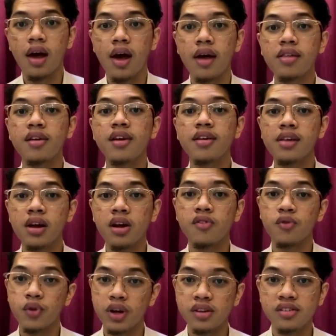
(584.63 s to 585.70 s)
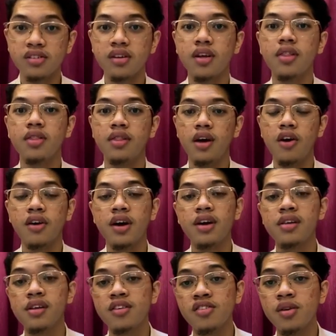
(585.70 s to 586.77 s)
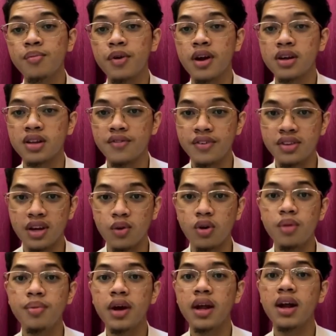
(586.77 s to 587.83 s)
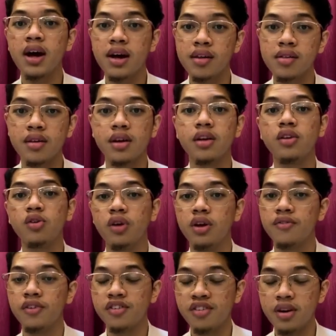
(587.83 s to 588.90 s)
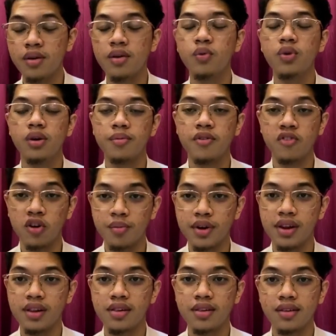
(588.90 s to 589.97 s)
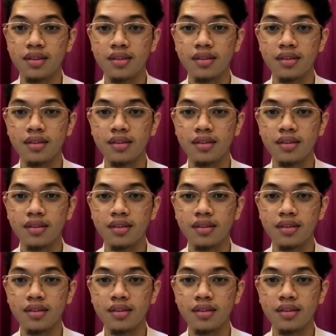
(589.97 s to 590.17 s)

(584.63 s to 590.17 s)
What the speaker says: as a result of which, the organizational productivity will be enhanced through efficient work performance.